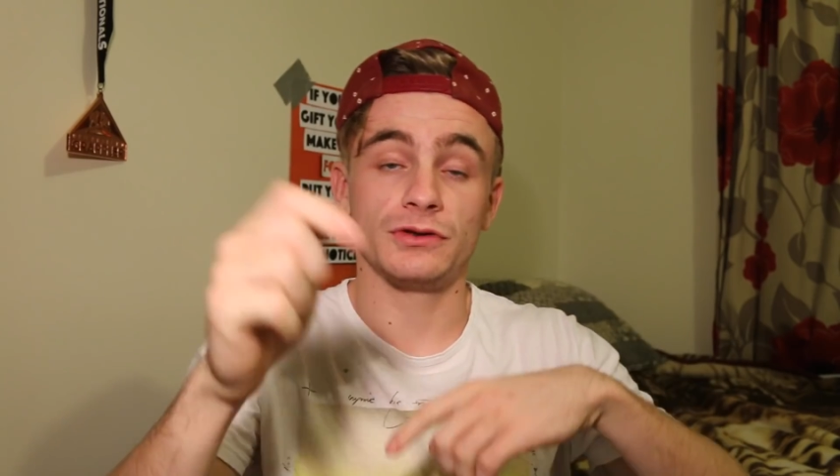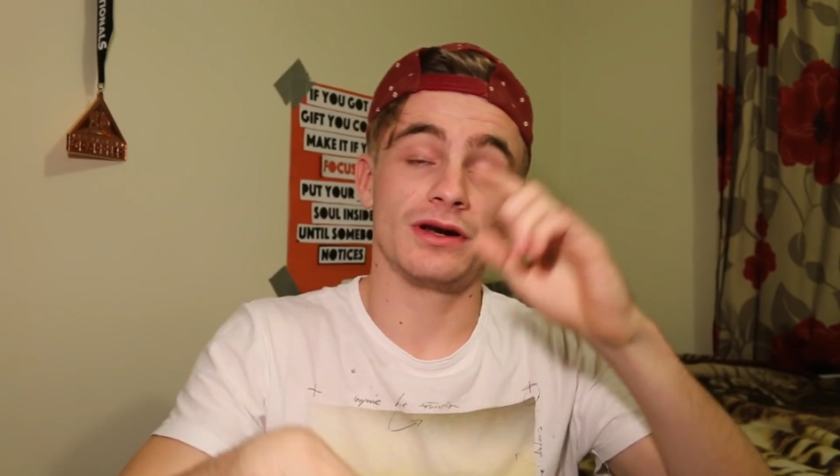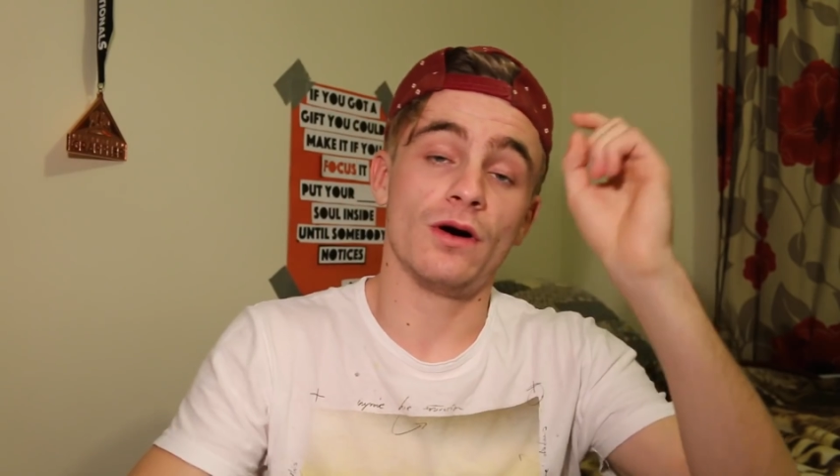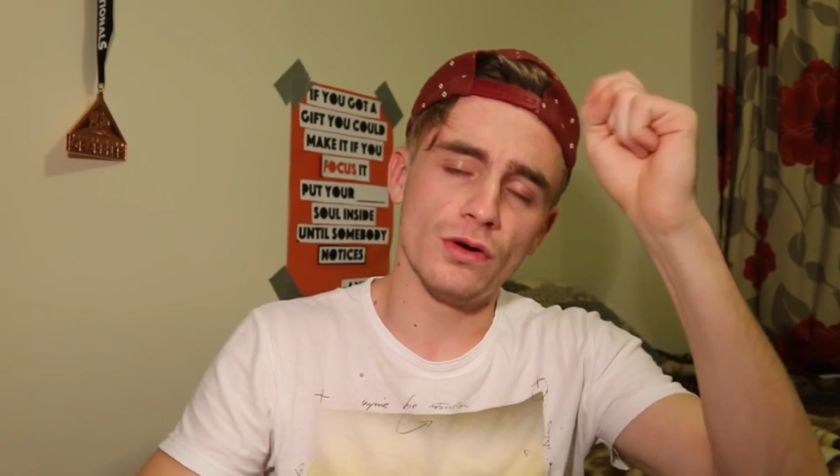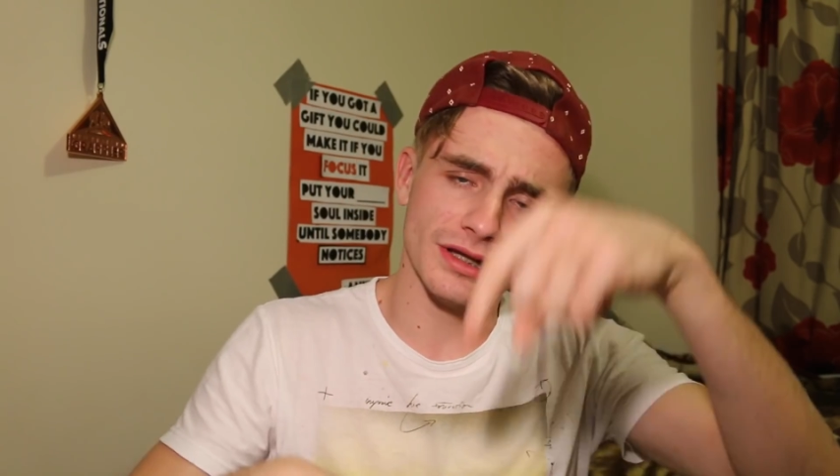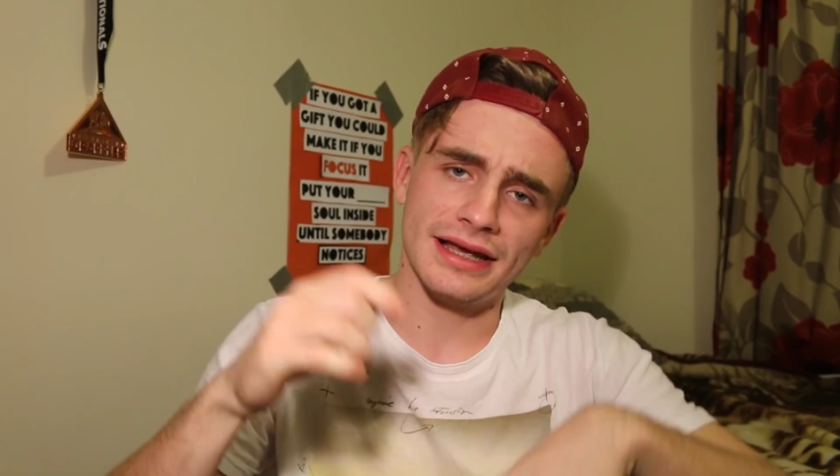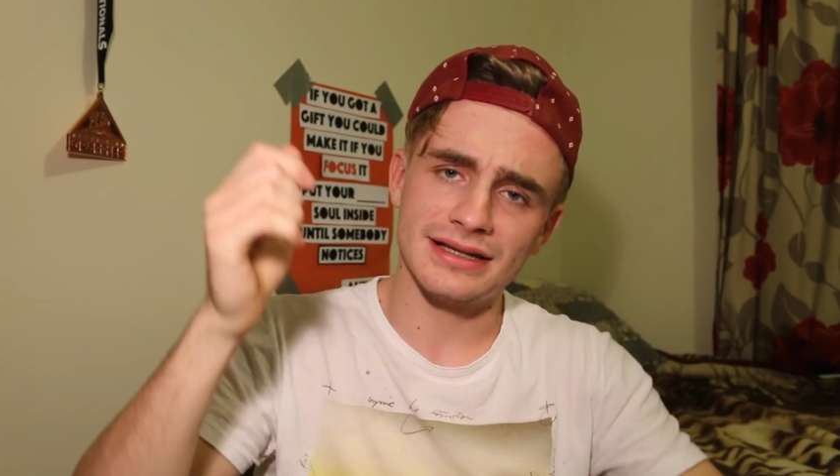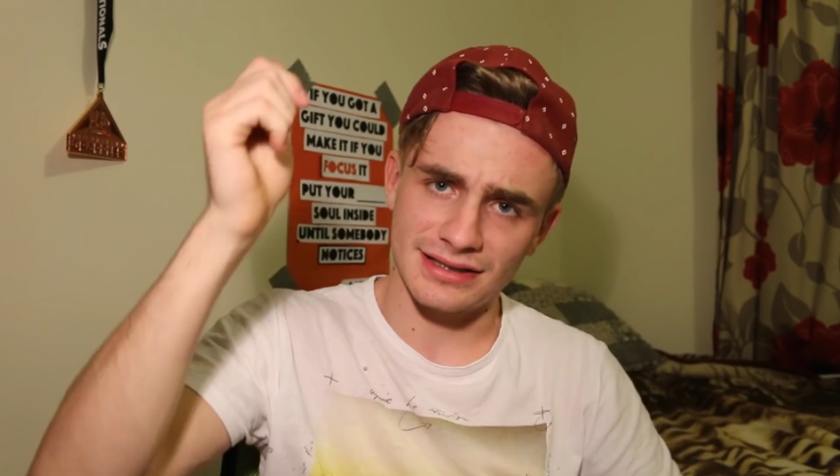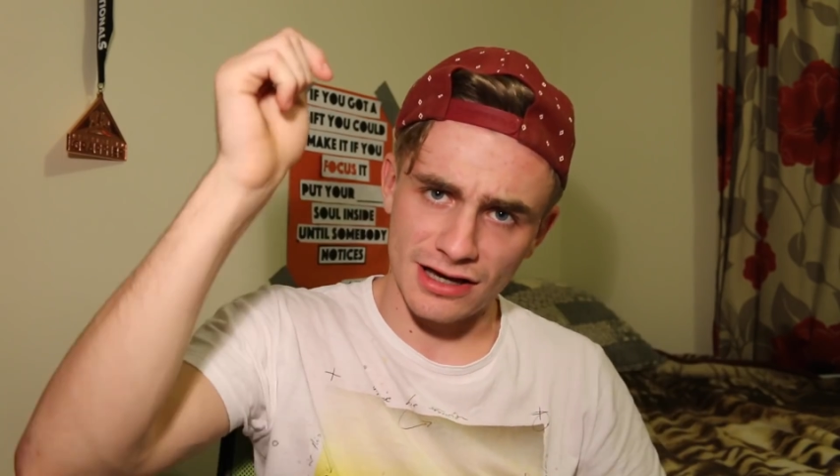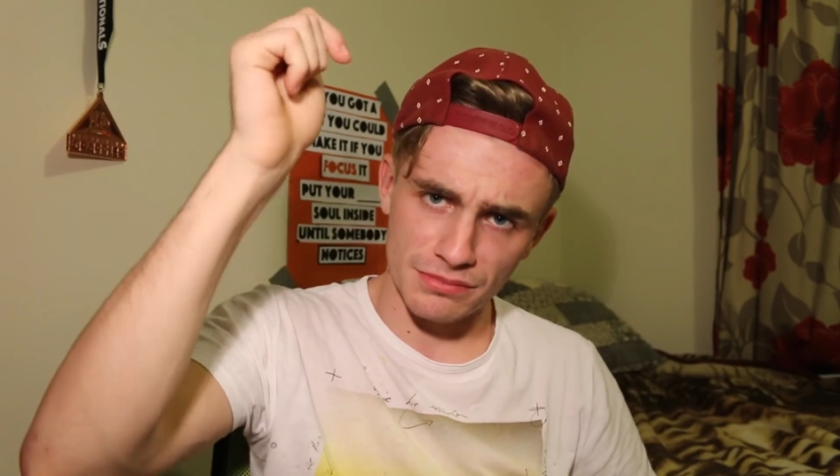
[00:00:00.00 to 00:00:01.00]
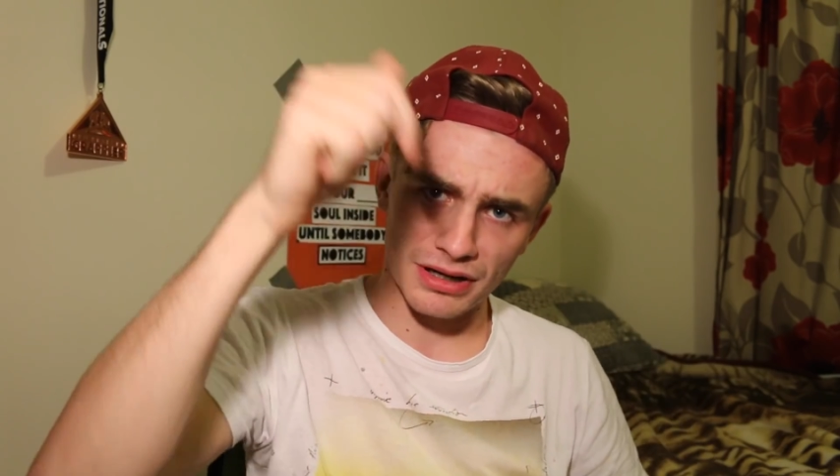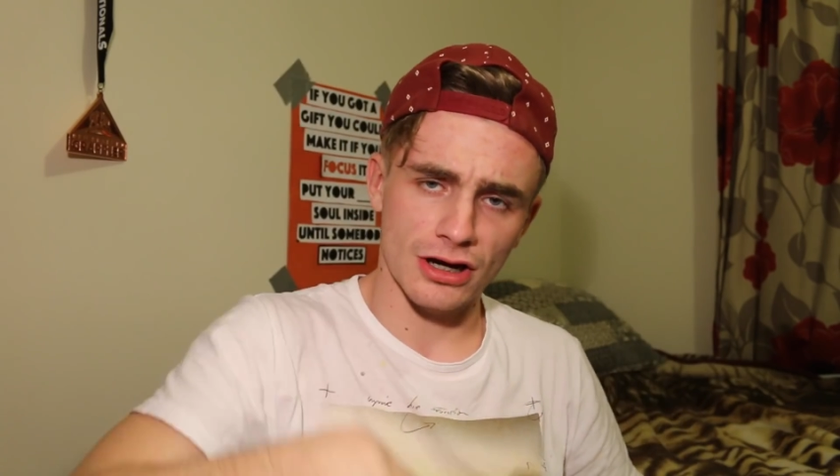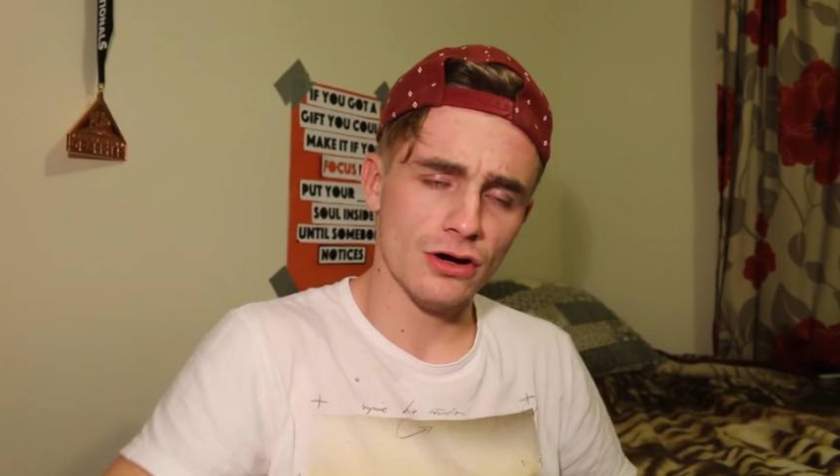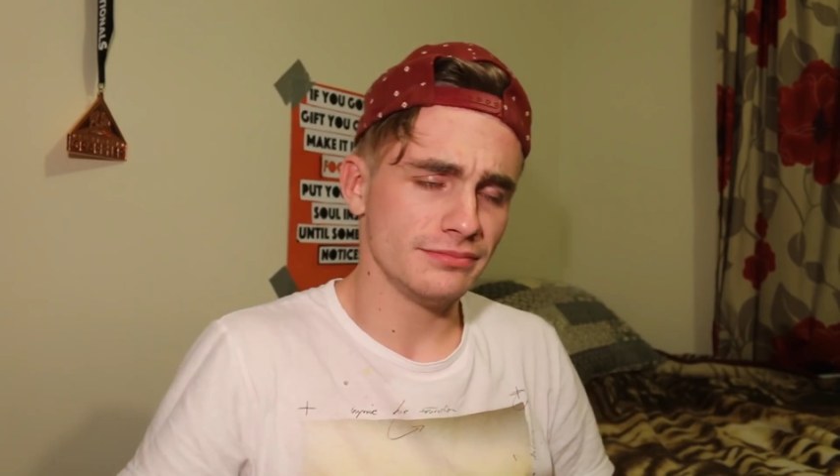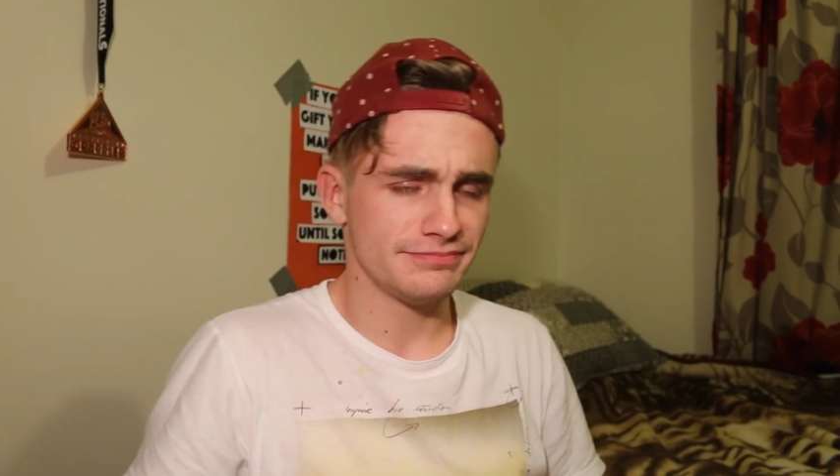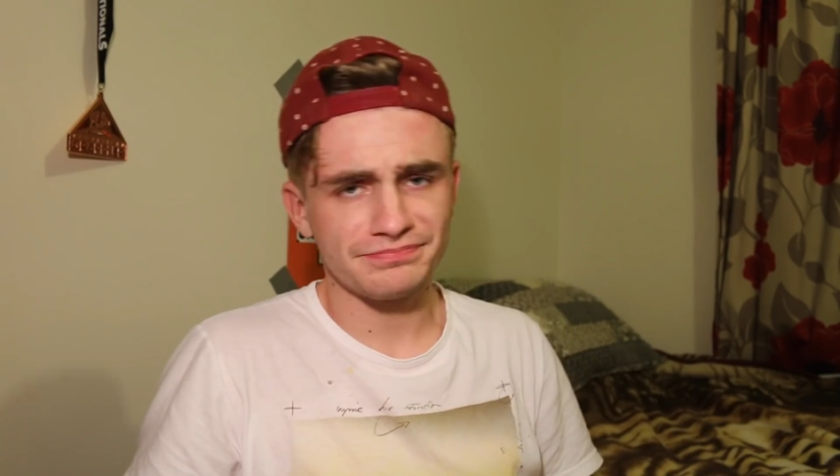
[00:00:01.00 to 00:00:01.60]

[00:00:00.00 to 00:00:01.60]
Twitter, all the links are down below.